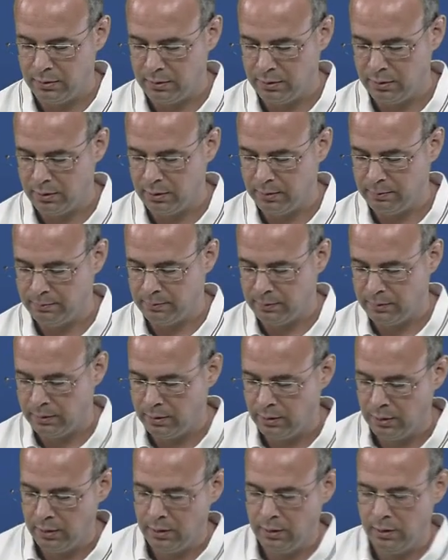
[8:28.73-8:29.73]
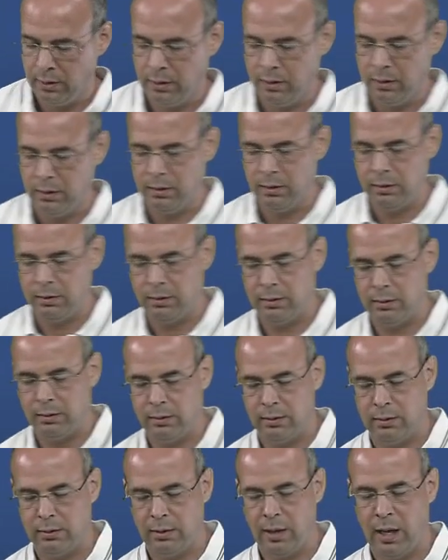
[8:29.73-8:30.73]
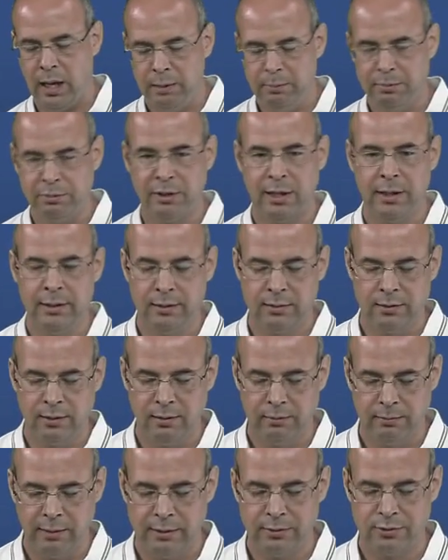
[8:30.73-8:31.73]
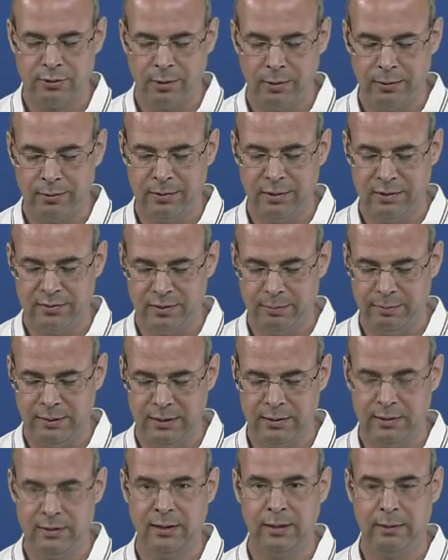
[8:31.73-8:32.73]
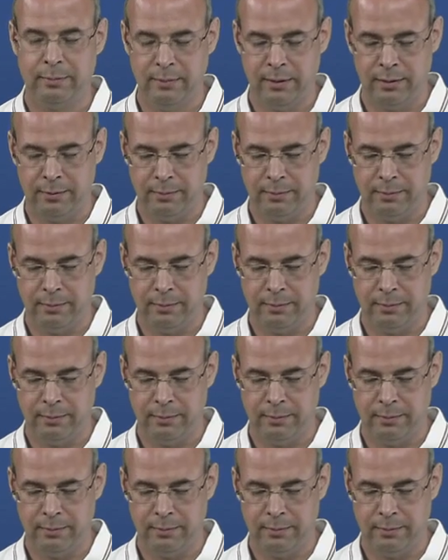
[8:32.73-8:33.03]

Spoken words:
I'm bright while John is a bit dim.